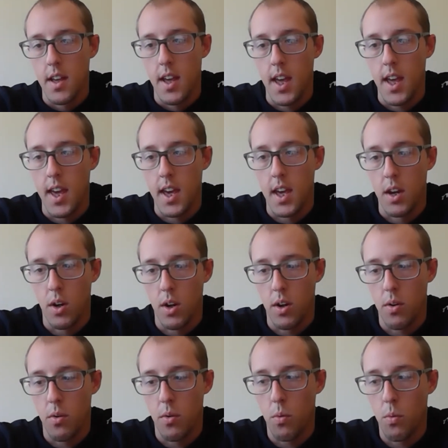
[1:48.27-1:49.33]
And
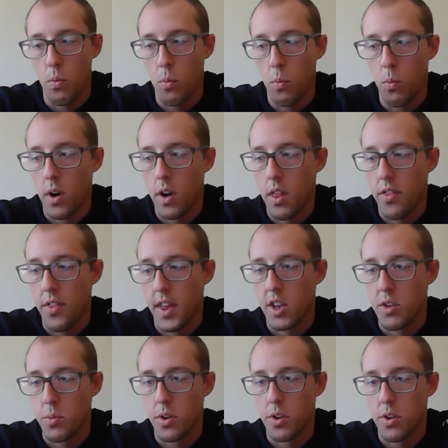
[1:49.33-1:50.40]
one of the
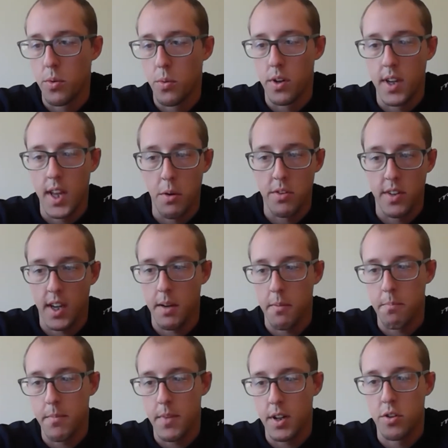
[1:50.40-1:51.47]
things we were doing one day was like
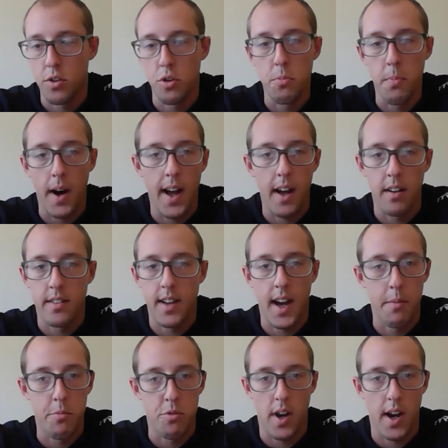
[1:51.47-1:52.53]
a 2 mile
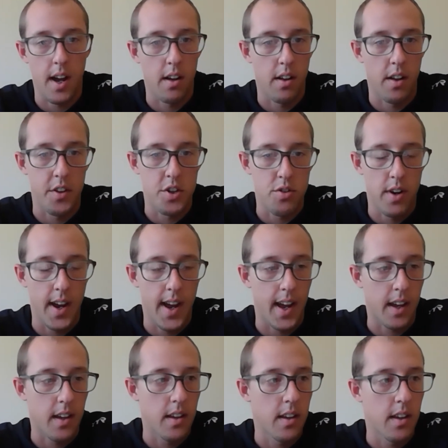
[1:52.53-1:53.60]
time trial on the
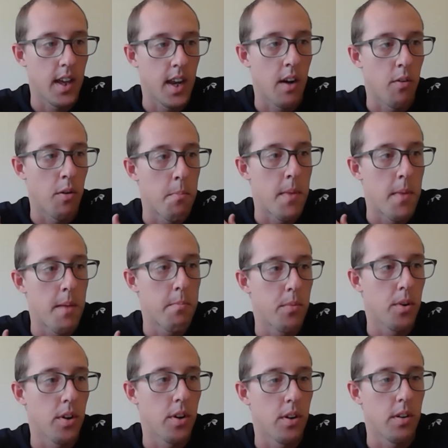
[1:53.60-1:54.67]
track. And I
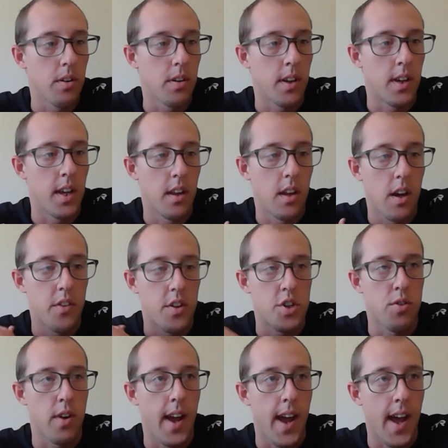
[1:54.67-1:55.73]
remember getting on the
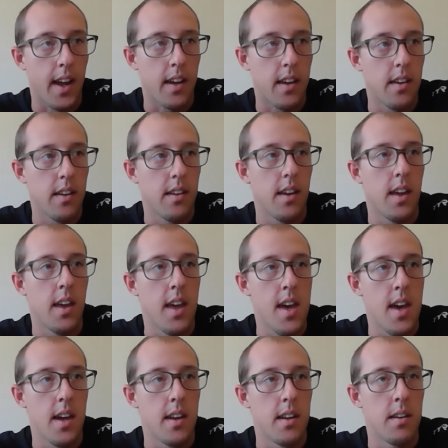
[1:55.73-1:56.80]
track,
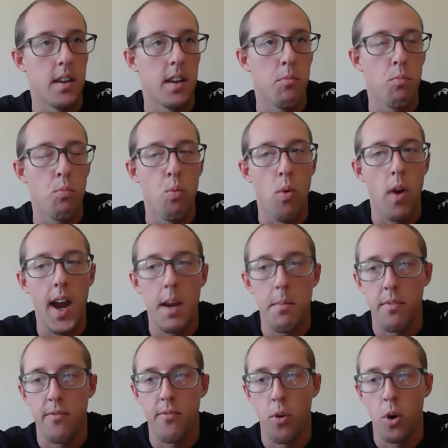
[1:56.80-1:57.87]
and right
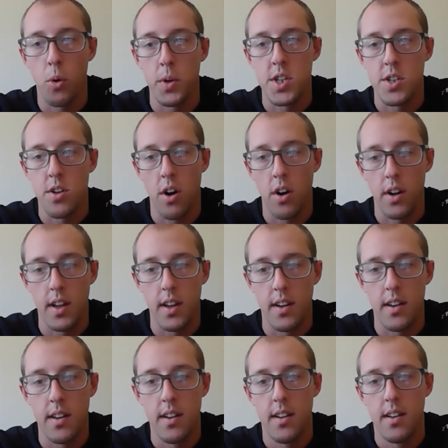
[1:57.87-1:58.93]
before we started,
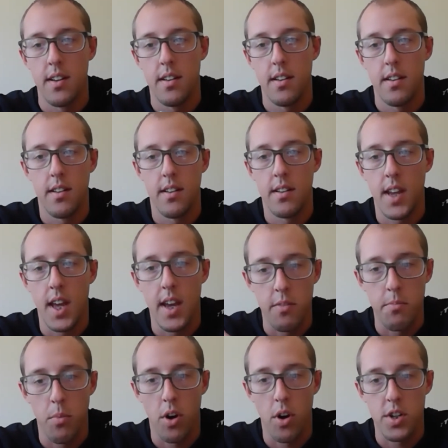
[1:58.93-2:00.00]
David
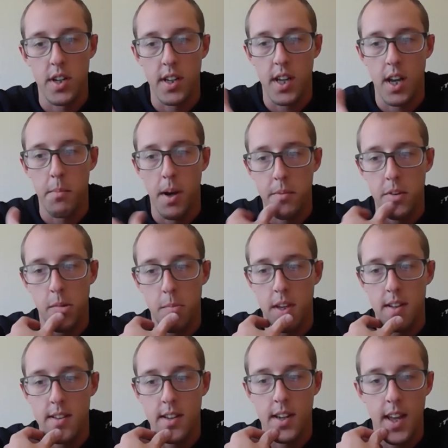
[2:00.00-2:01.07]
Marsh had come up to me
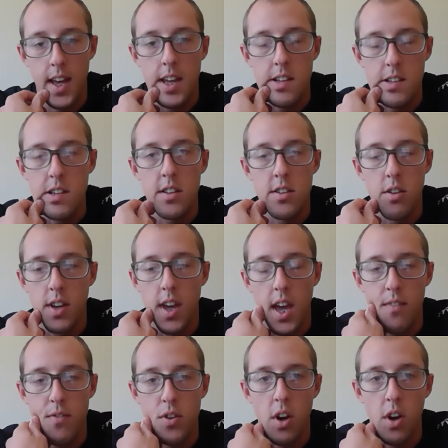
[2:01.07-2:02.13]
and said, "Hey, it's okay
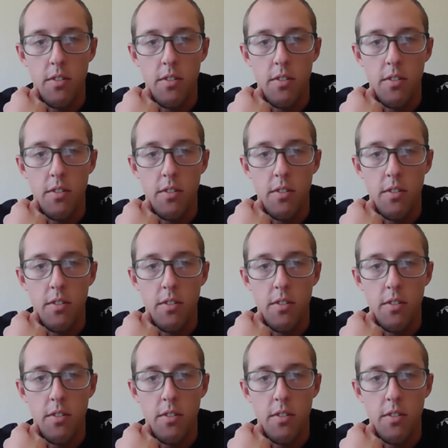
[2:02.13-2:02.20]
if you go